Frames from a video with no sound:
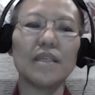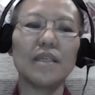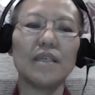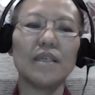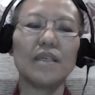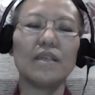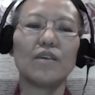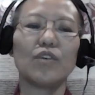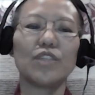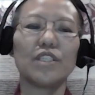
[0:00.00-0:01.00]
he
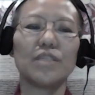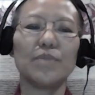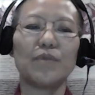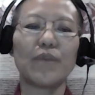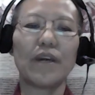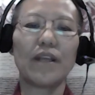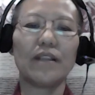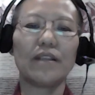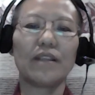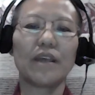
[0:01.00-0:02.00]
or she be
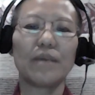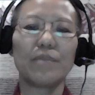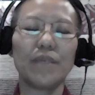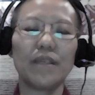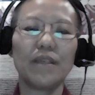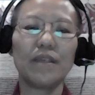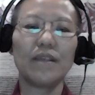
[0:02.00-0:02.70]
well and happy.